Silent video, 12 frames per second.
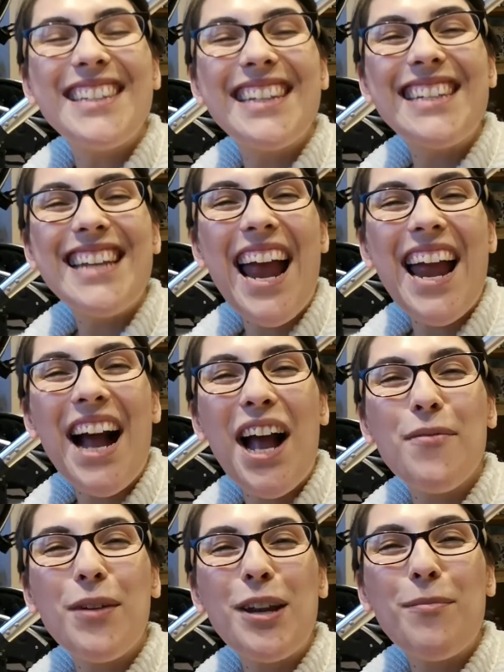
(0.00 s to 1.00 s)
Today
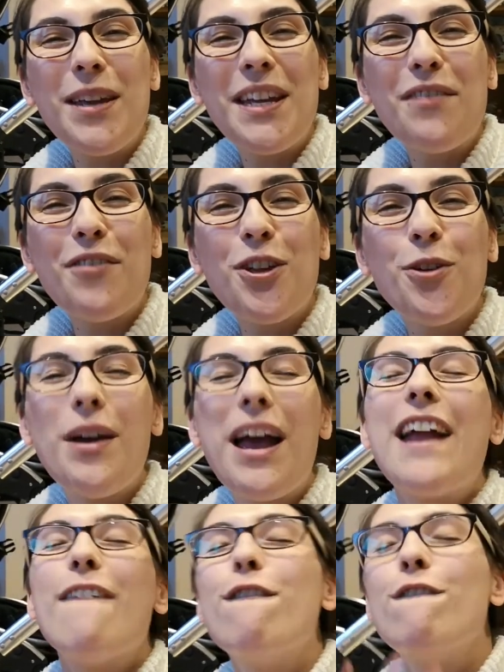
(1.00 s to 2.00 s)
I'm going to be giving you
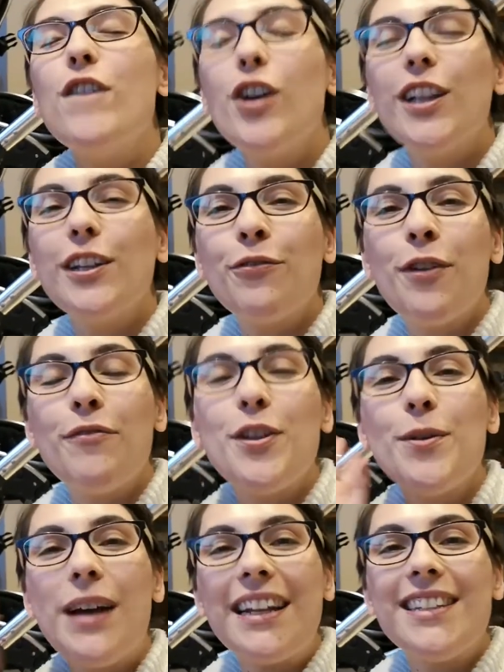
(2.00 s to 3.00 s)
a full
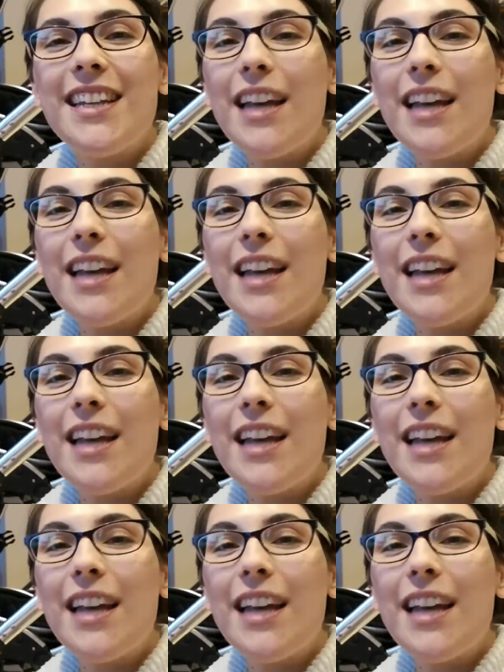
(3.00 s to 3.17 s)
review and